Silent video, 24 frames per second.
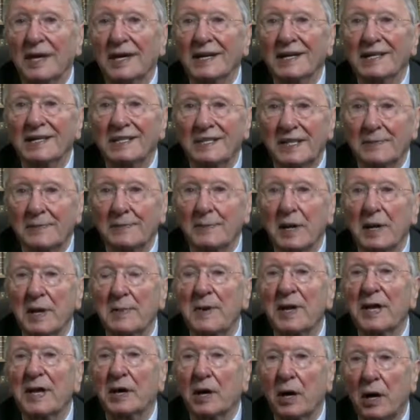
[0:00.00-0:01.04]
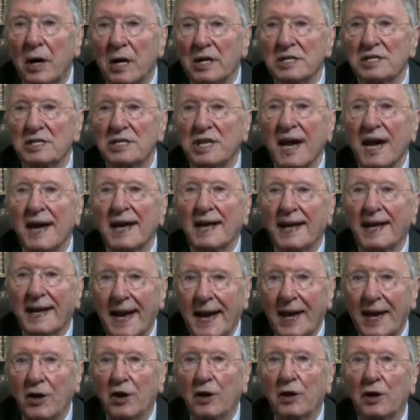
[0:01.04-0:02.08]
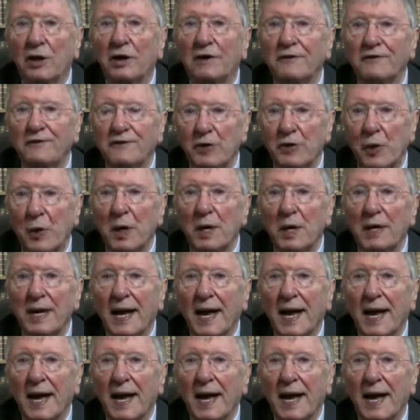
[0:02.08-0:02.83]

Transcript: simply because they cannot afford